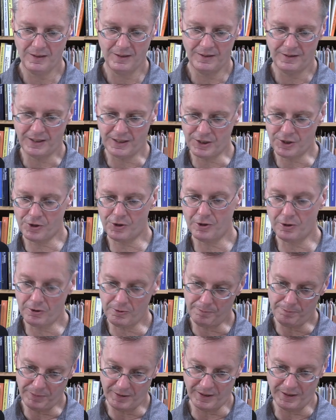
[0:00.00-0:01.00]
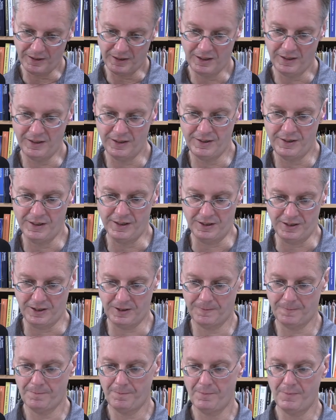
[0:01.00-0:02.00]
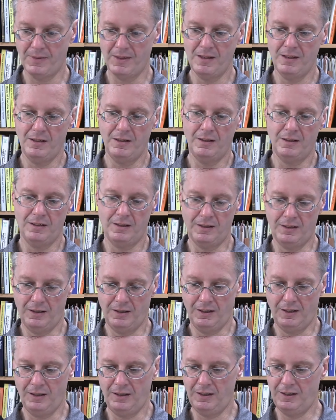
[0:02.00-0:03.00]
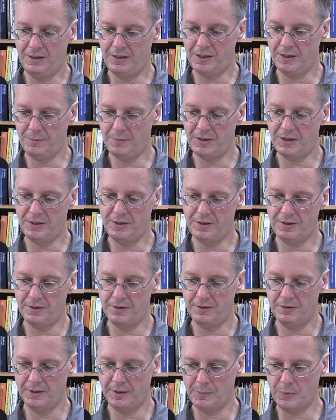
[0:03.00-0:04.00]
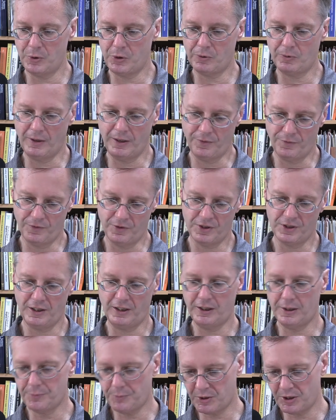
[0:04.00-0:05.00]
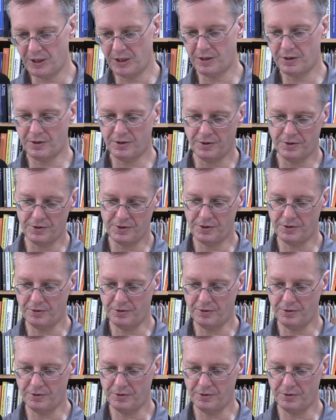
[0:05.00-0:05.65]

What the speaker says: That's true, but he did this. He attempted to limit the right of asylum seekers.